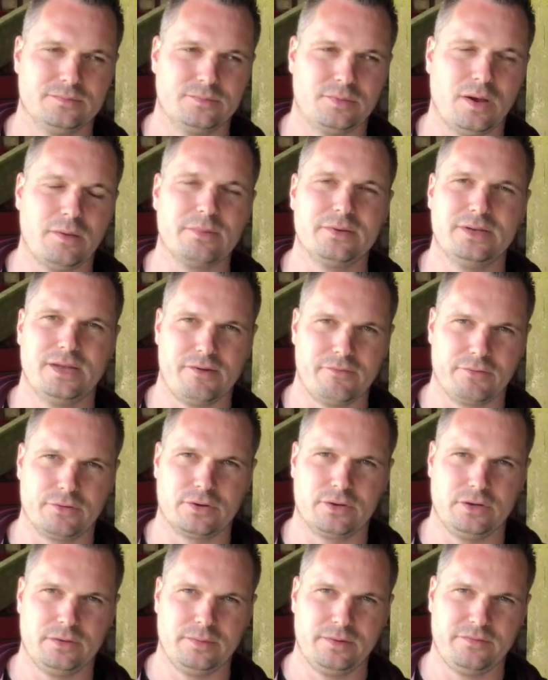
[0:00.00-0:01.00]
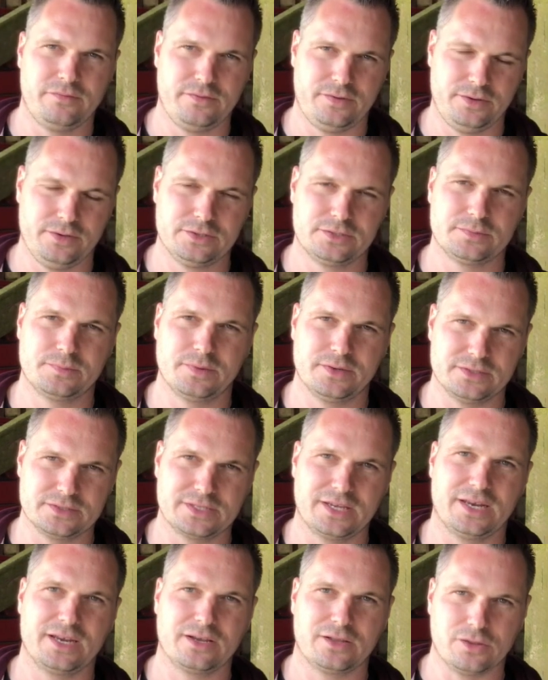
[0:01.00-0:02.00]
probably never going to be finished, but
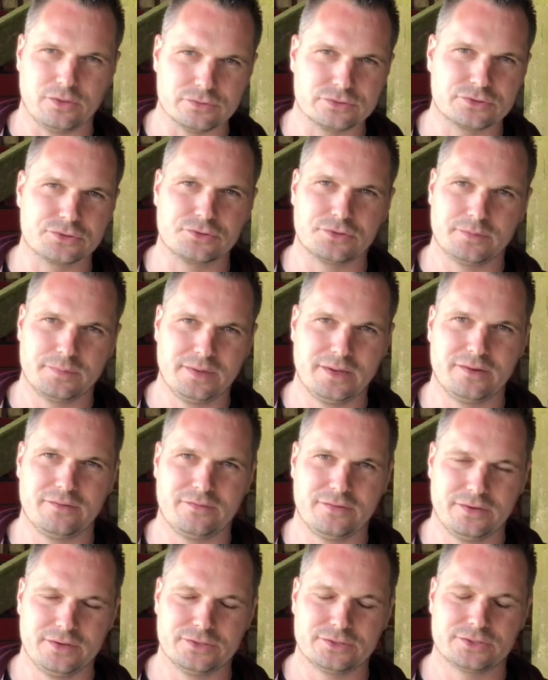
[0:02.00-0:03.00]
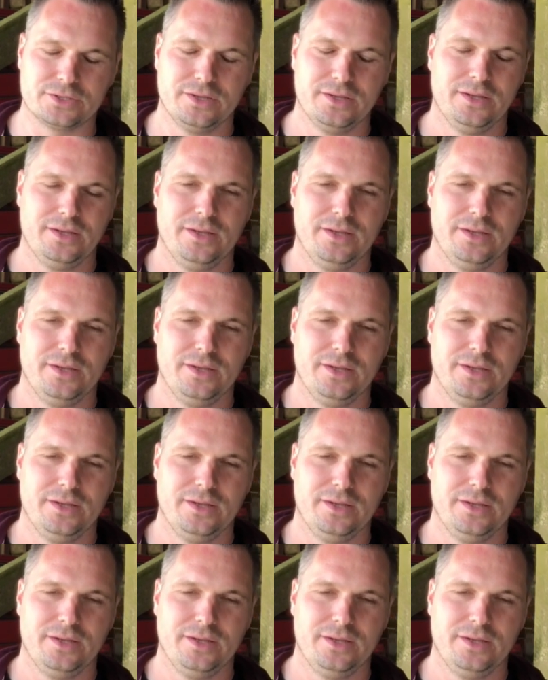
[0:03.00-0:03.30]
it's getting closer to being finished.